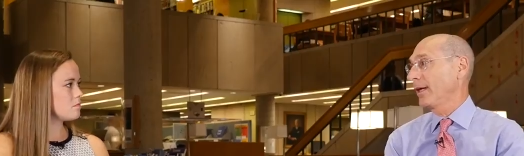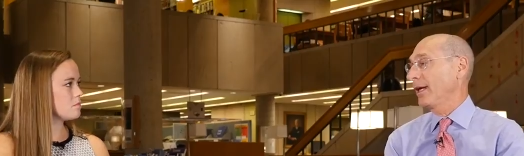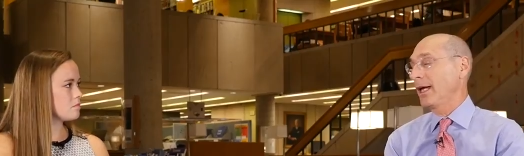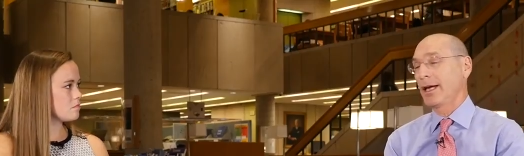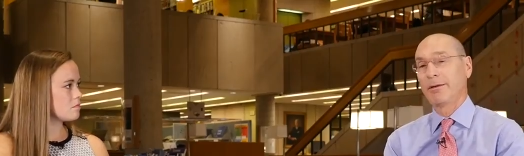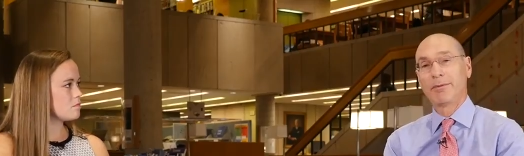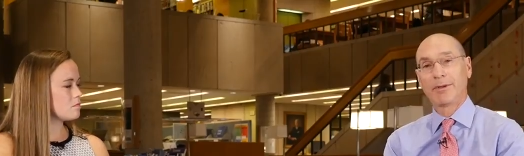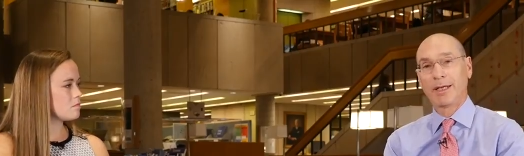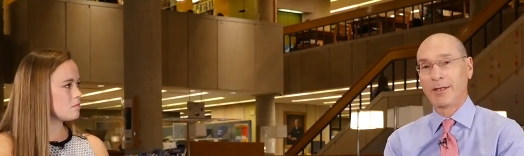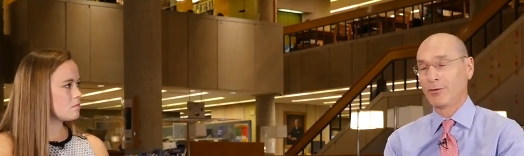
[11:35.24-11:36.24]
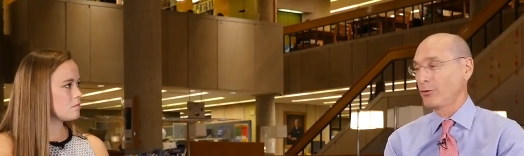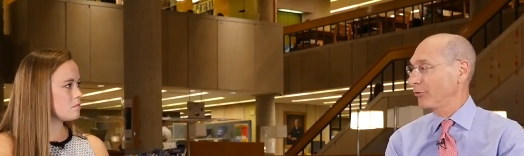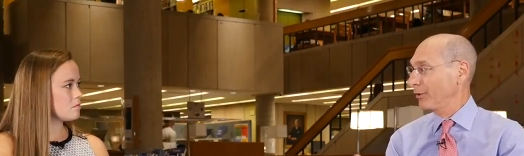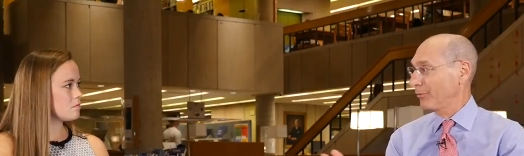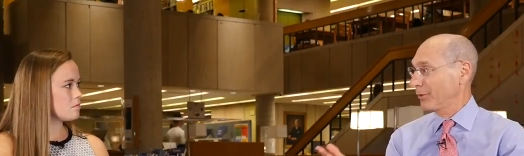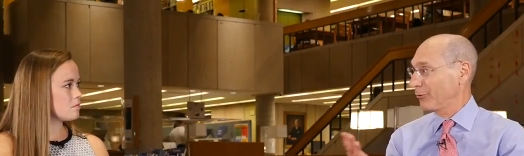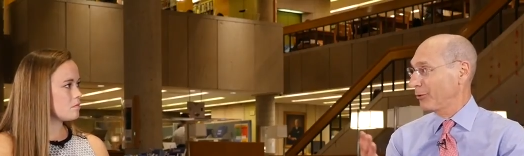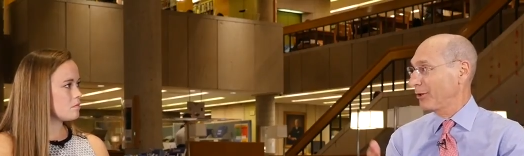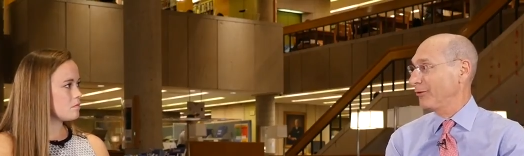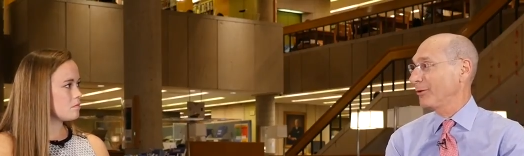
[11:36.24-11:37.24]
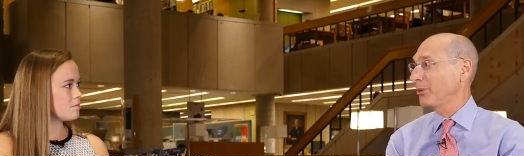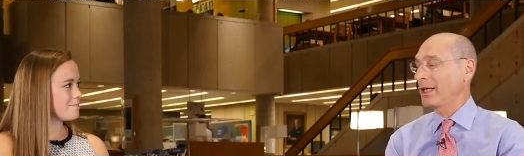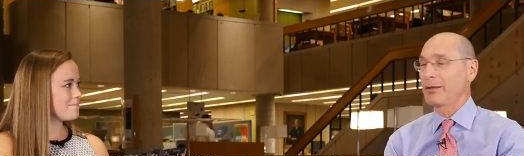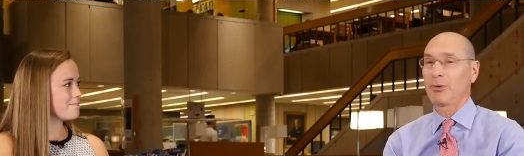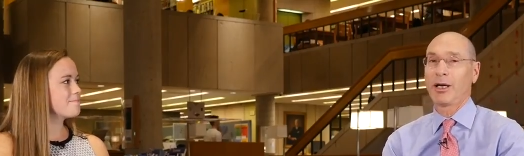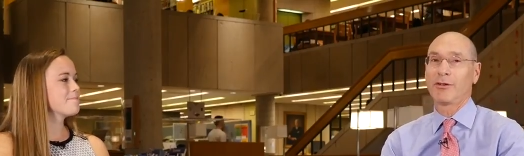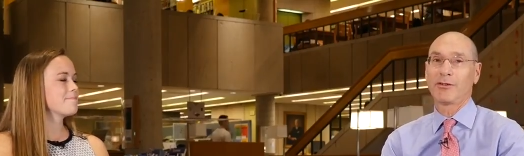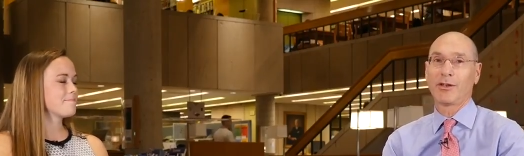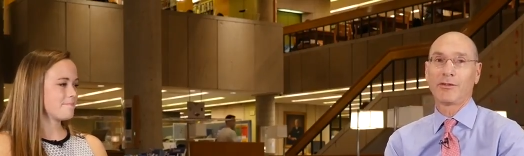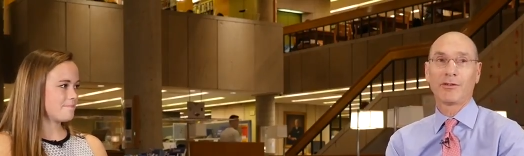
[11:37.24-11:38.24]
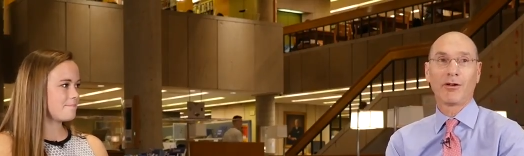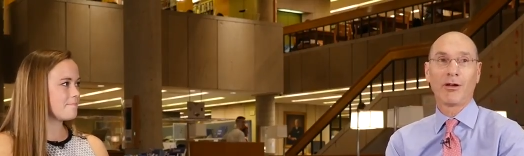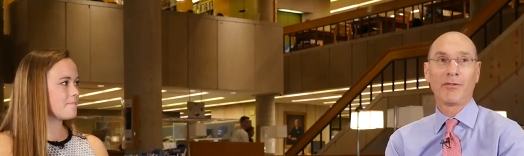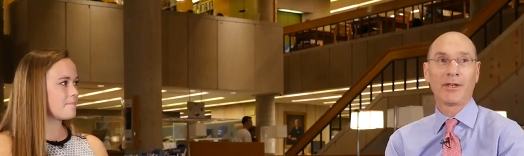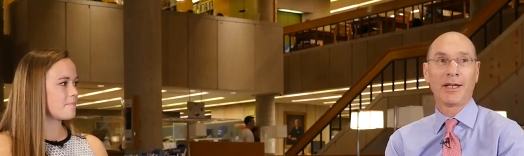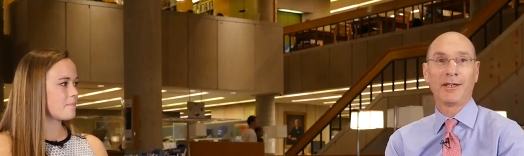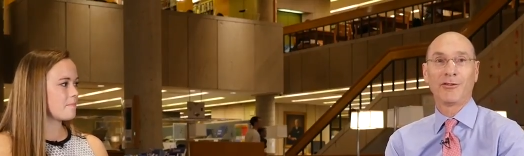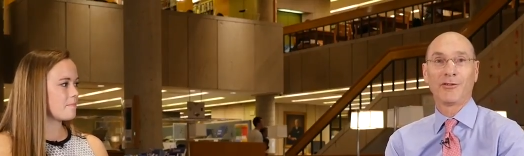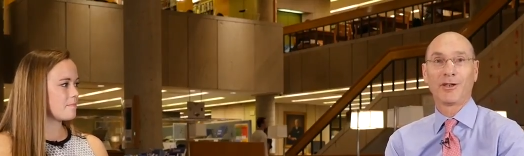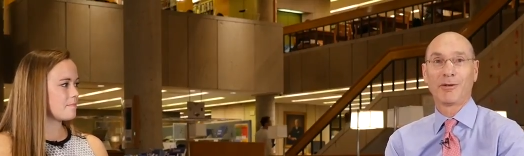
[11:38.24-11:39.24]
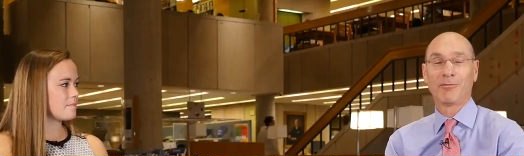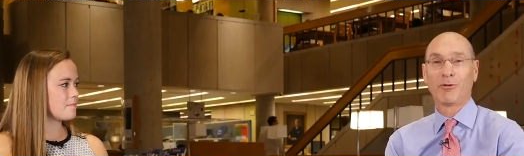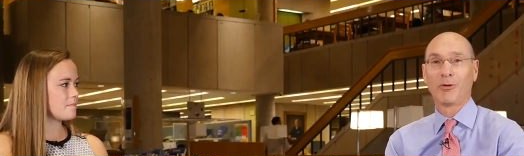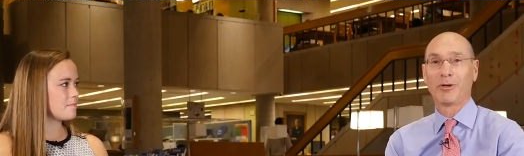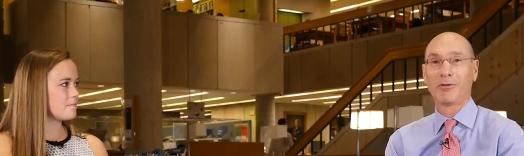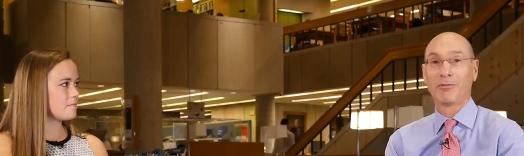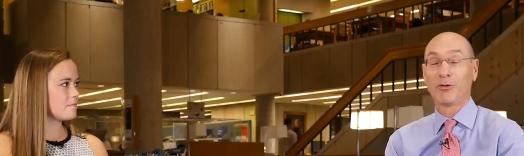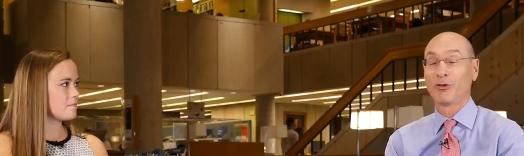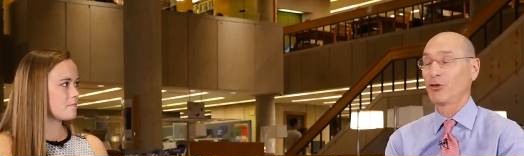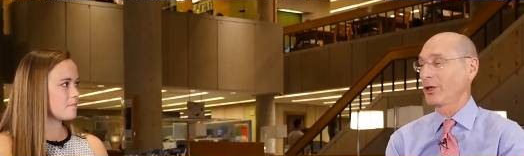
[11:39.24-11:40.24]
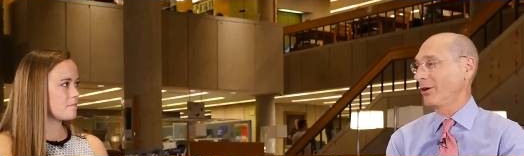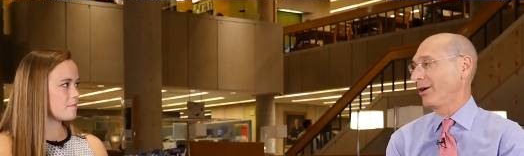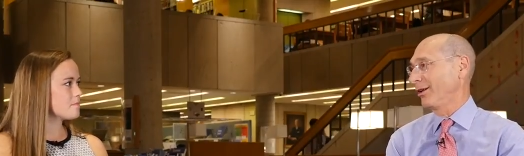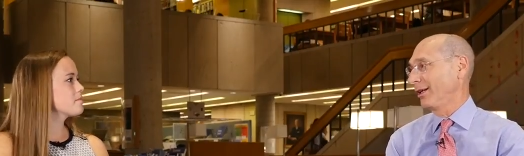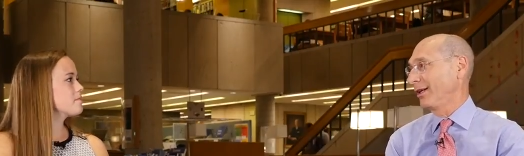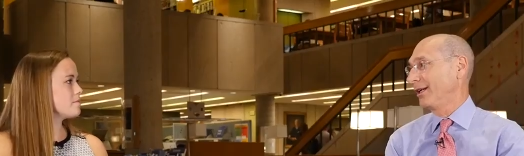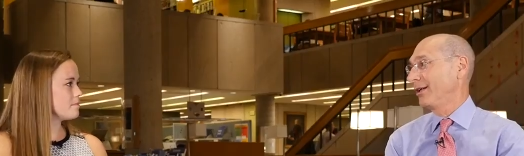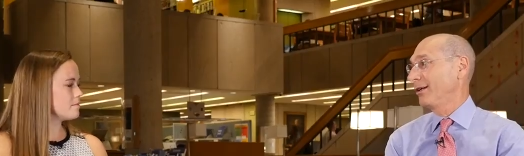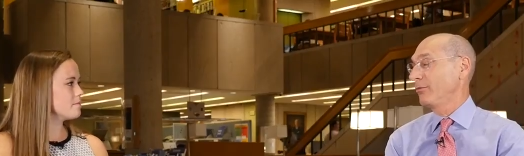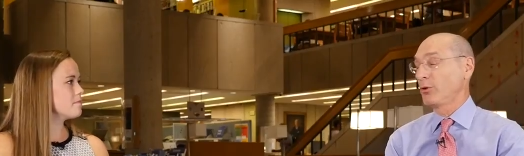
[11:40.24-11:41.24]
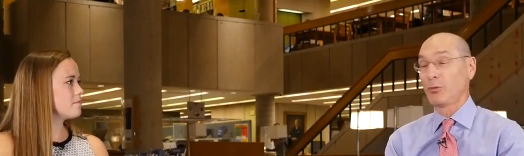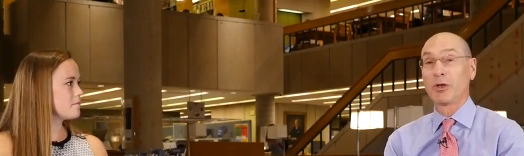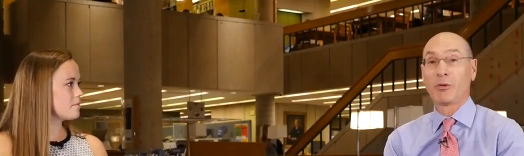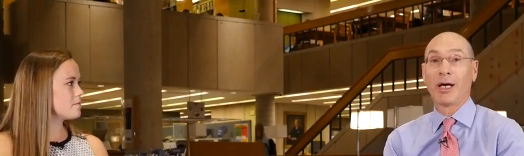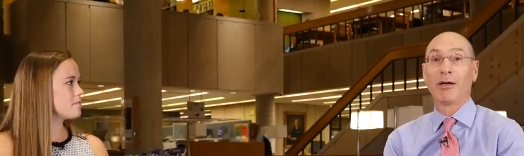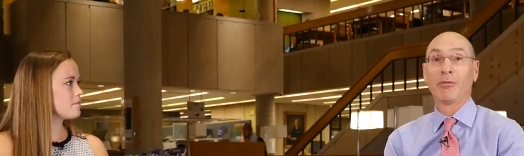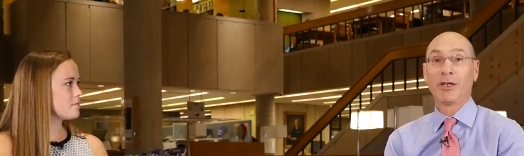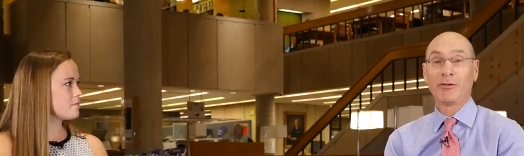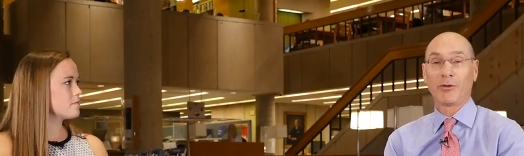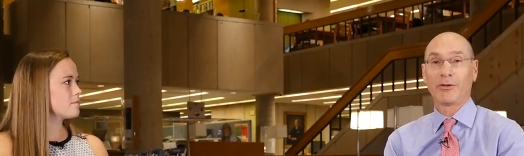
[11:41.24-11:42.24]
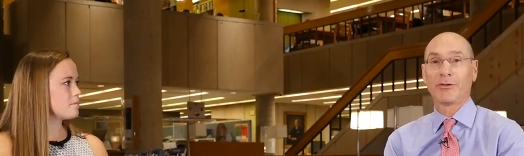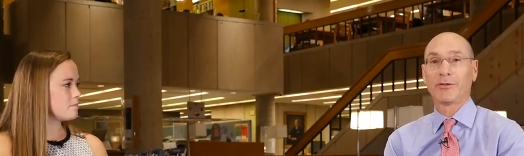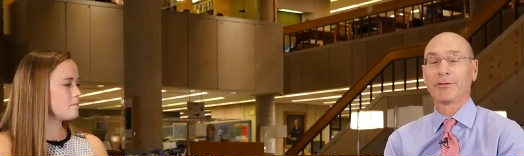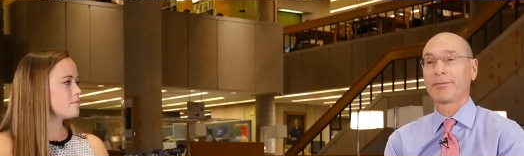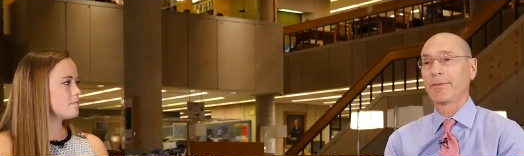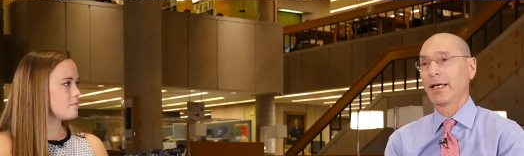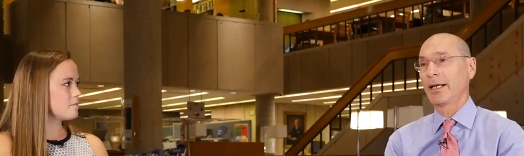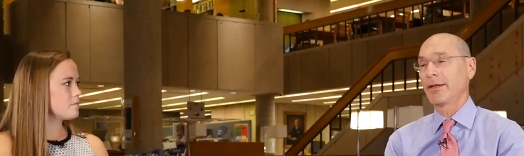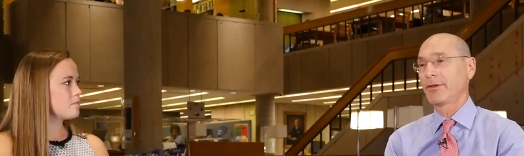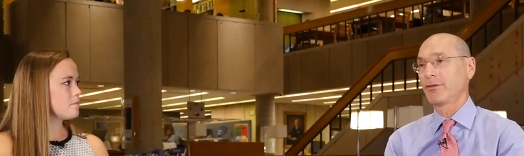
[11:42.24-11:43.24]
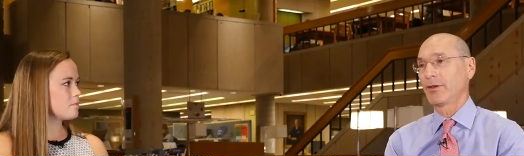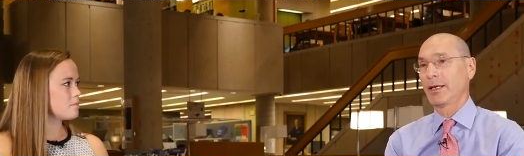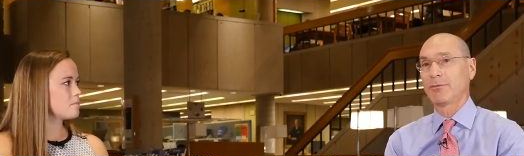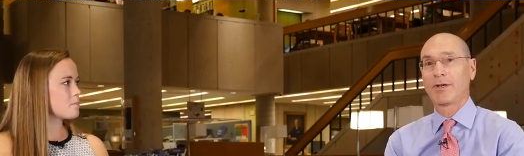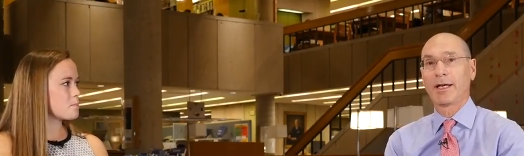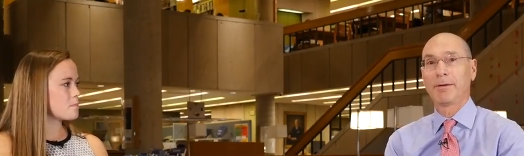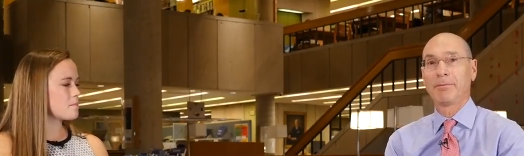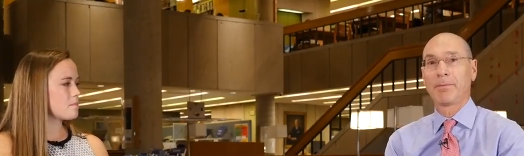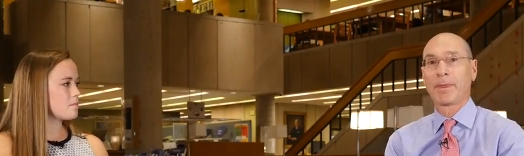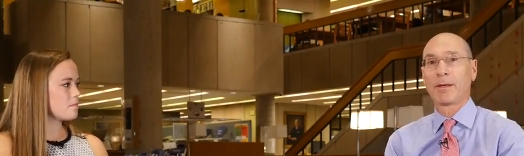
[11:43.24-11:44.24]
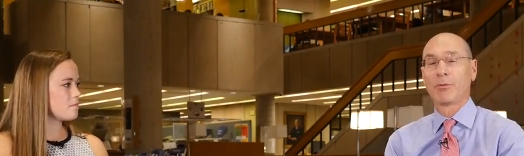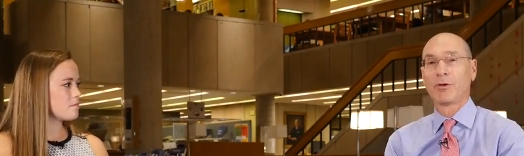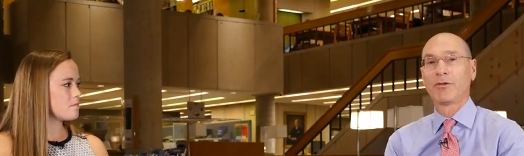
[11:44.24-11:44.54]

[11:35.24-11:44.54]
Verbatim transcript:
Speaker 1: And as you'll see from the strategic planning process, all of the ideas that come forward, virtually all, mm-hmm. will require resources. And at the same time, we're